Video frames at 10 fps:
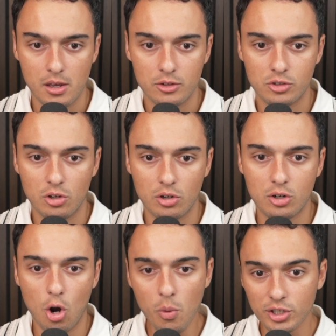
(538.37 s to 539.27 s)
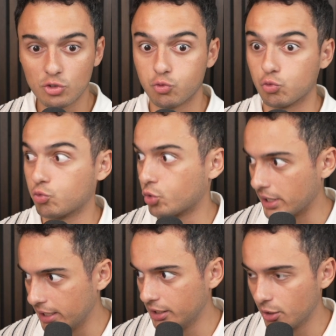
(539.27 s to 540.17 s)
So Co-work is
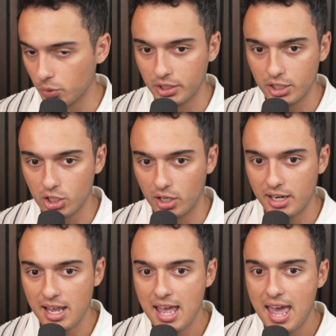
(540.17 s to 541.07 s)
really, really good